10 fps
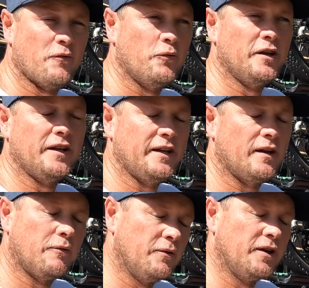a
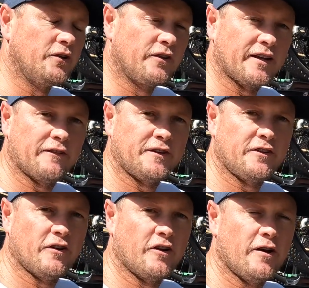really good theft
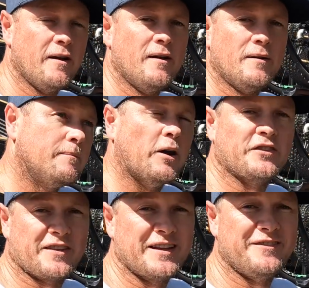deterrent.
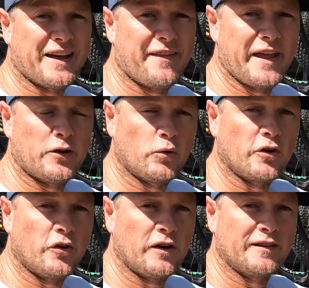Most thieves aren't that
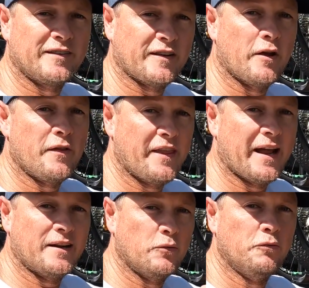organised, so
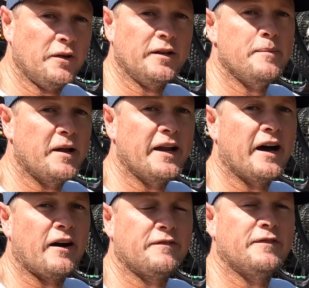that it will really be
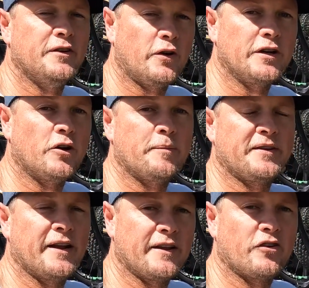enough
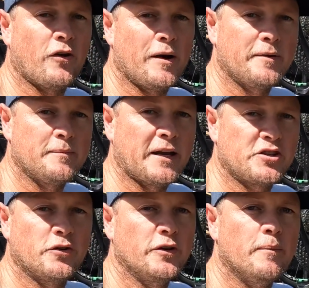99% of the time to make
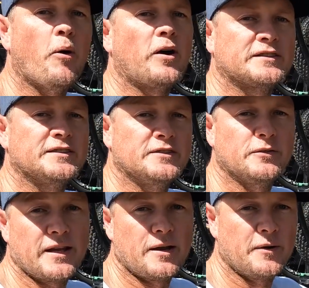sure your bikes are
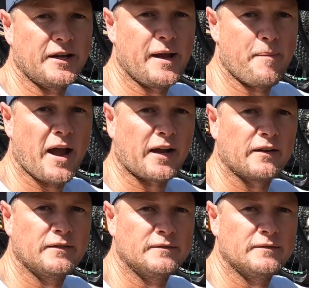still there when you get back.